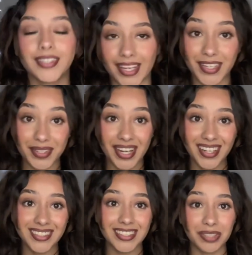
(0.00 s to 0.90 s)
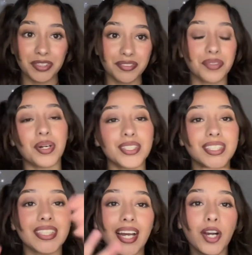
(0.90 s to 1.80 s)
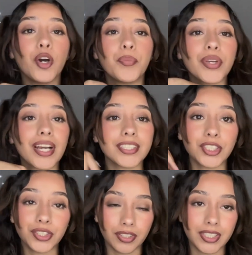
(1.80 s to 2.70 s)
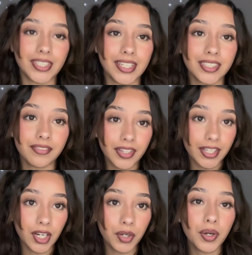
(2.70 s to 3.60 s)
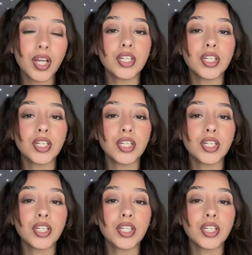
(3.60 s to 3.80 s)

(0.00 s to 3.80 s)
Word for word: Thank you guys so much for watching. I hope you guys enjoyed today's video.